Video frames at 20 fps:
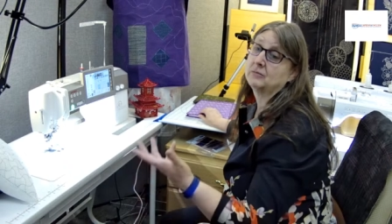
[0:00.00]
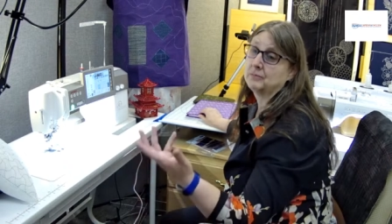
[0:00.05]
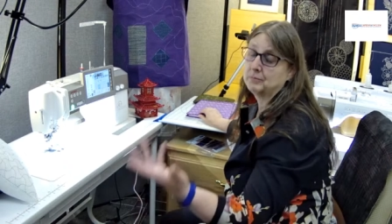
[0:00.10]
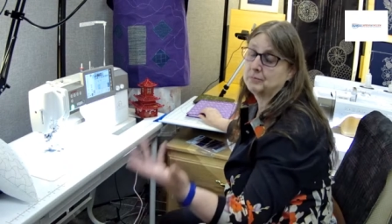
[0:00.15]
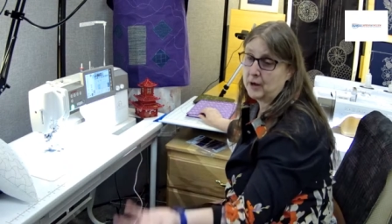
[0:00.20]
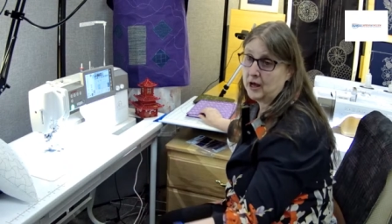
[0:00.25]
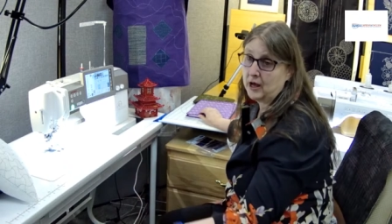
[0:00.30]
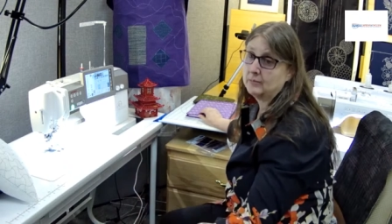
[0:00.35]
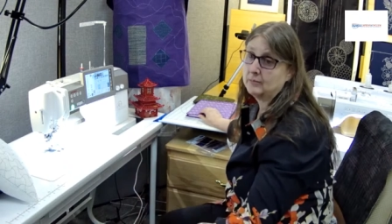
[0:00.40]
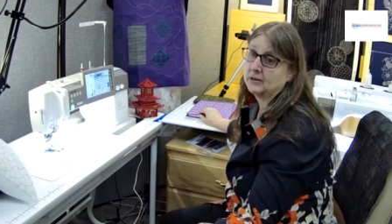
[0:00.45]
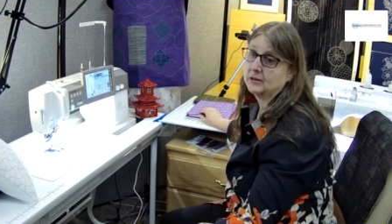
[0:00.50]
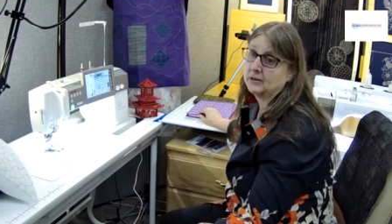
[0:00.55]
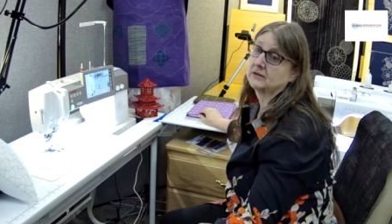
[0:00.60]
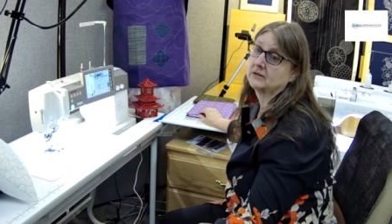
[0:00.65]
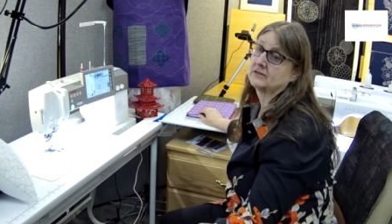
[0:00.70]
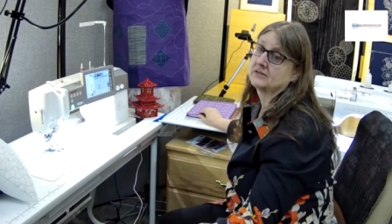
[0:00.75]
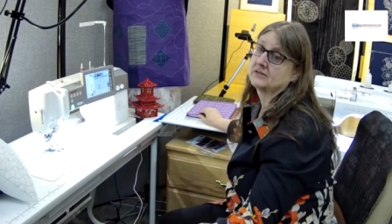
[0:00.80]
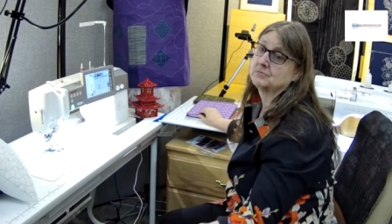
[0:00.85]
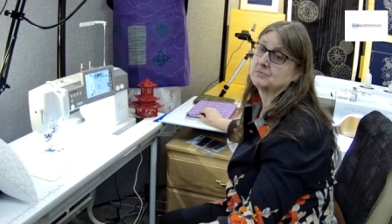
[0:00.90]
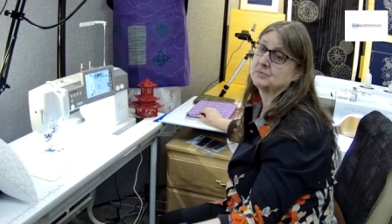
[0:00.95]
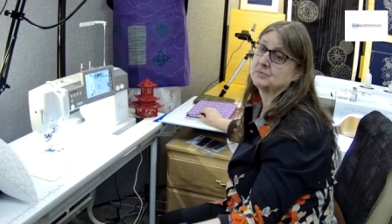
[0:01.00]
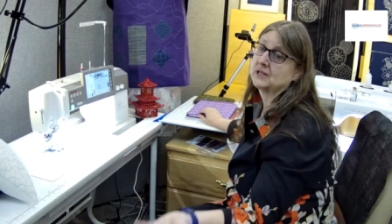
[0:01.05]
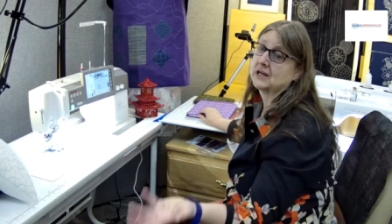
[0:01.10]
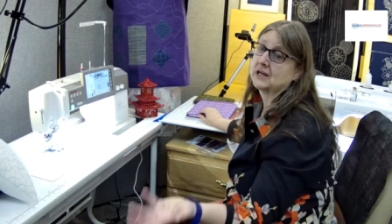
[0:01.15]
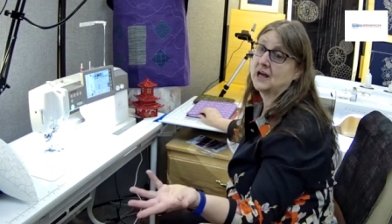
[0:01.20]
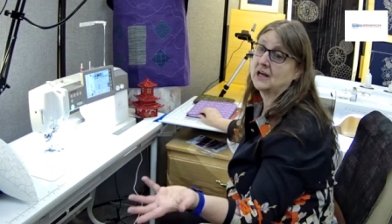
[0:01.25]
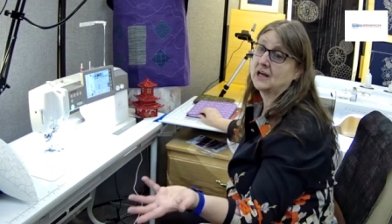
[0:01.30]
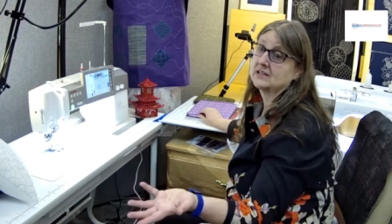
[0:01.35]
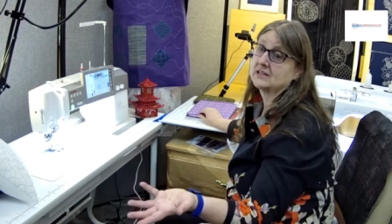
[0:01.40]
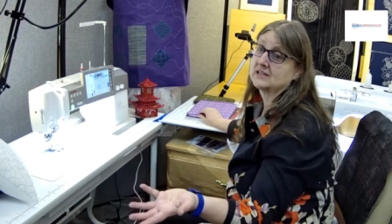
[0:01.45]
bobbins
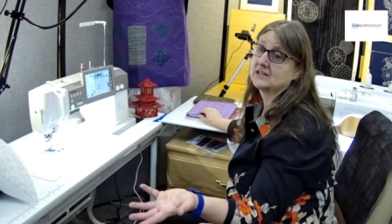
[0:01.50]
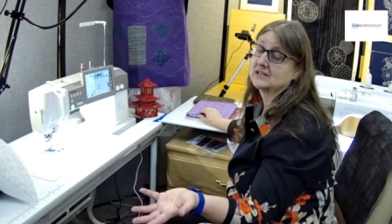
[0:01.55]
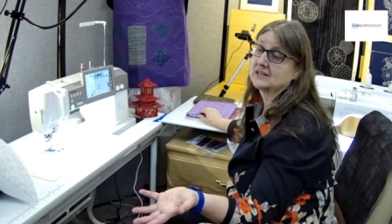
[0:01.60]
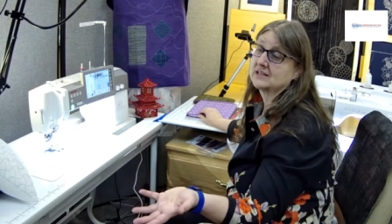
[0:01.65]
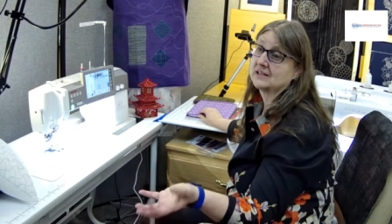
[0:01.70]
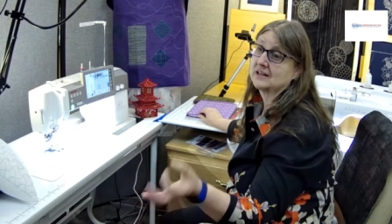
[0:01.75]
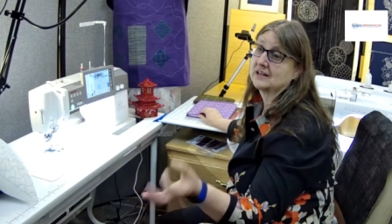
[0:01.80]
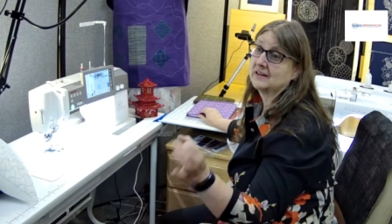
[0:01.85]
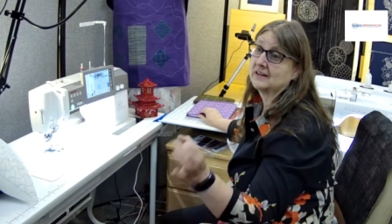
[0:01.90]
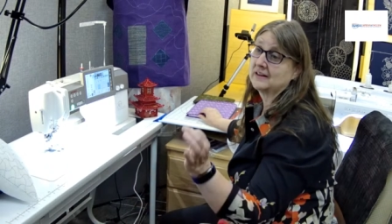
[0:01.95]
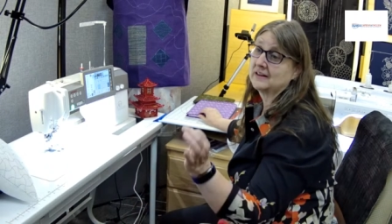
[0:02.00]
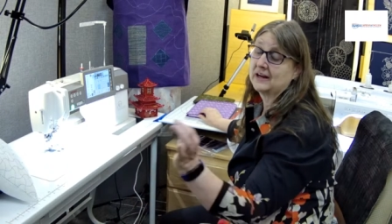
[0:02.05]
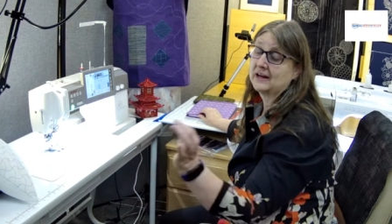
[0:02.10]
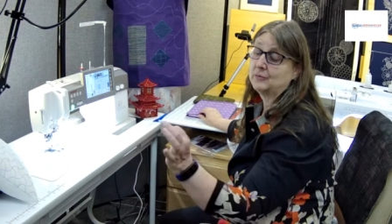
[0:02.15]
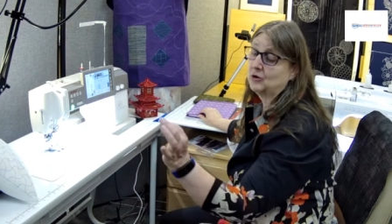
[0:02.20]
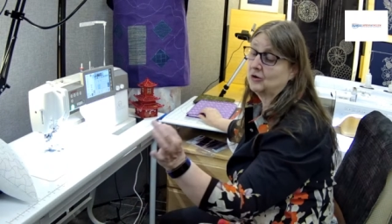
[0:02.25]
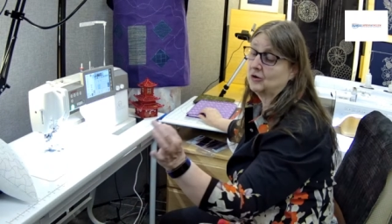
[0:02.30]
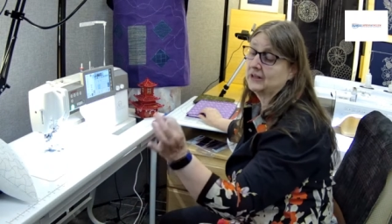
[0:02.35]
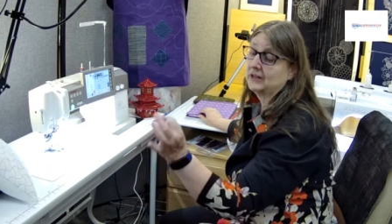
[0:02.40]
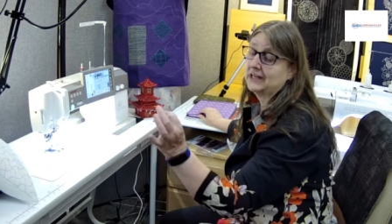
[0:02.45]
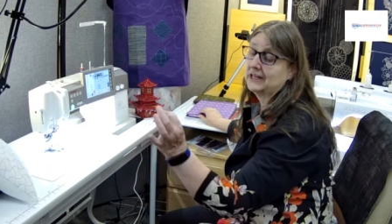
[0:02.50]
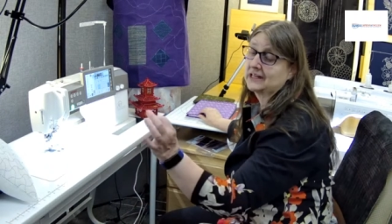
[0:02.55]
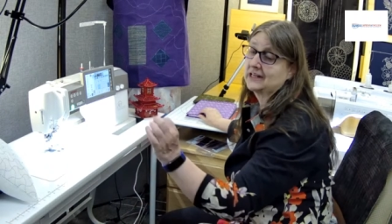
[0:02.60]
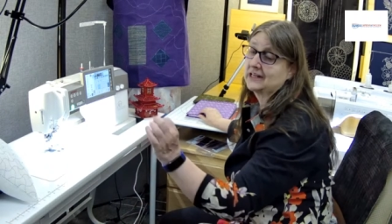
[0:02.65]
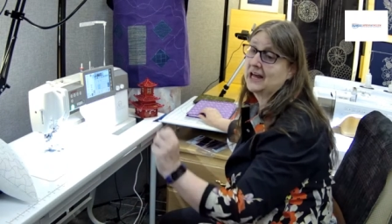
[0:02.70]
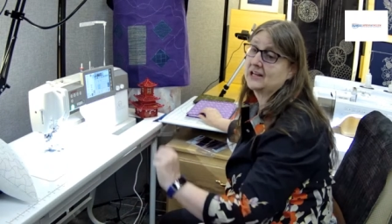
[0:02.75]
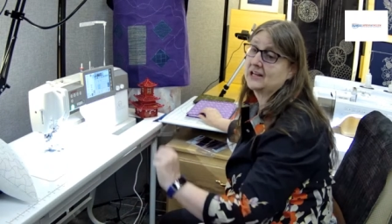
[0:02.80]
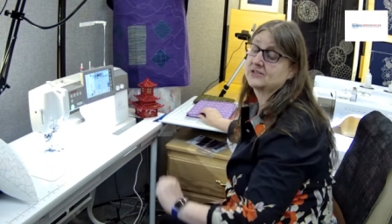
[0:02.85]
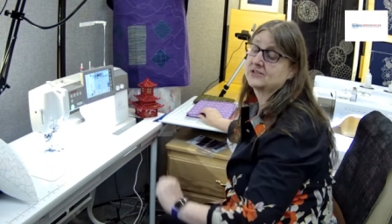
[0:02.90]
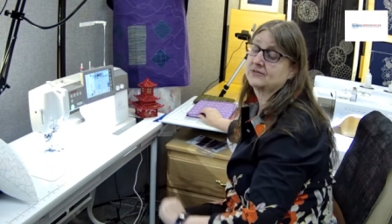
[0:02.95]
because they were only a
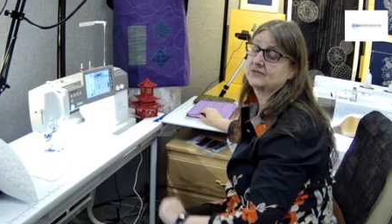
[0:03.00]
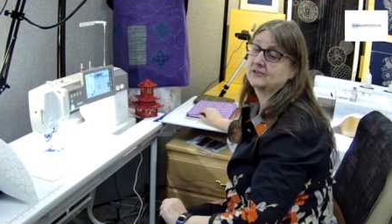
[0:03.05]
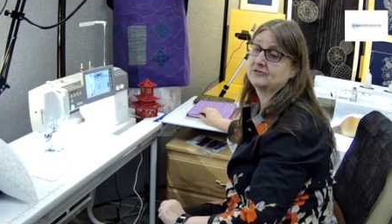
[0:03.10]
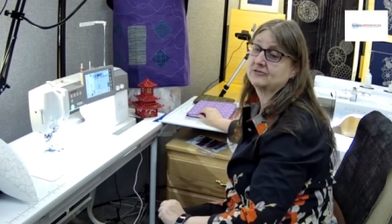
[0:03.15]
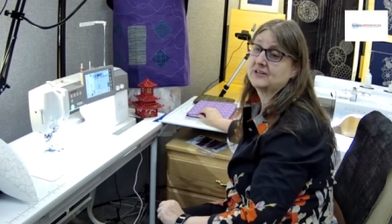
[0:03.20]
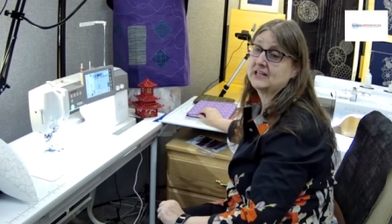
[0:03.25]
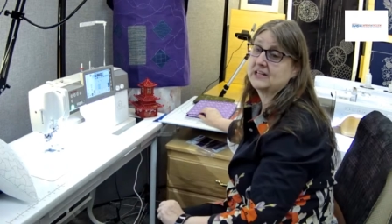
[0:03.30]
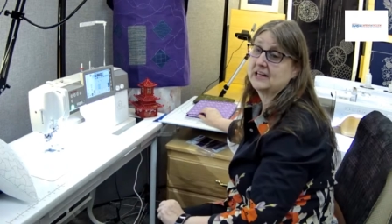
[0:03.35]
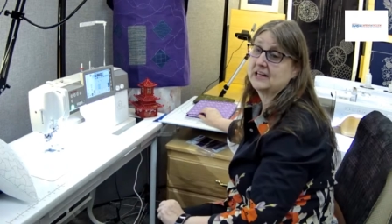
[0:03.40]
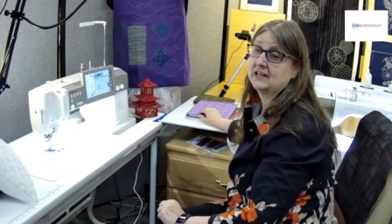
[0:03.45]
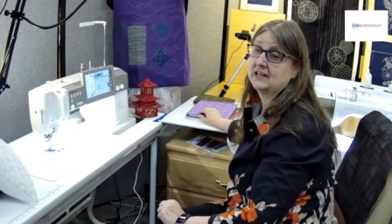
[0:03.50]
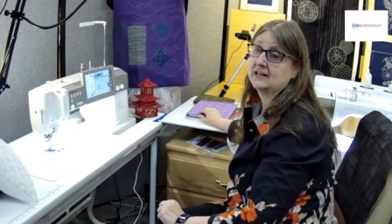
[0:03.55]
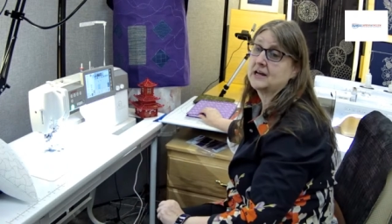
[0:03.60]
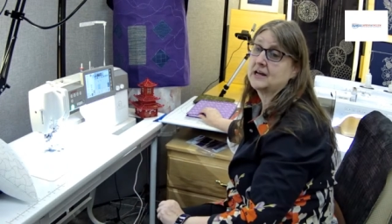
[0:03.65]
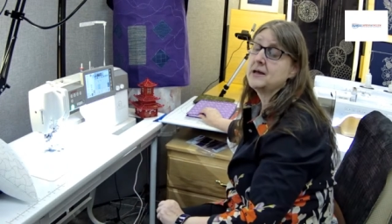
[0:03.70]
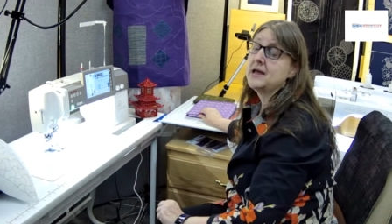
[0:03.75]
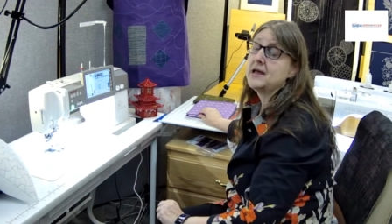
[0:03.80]
class 15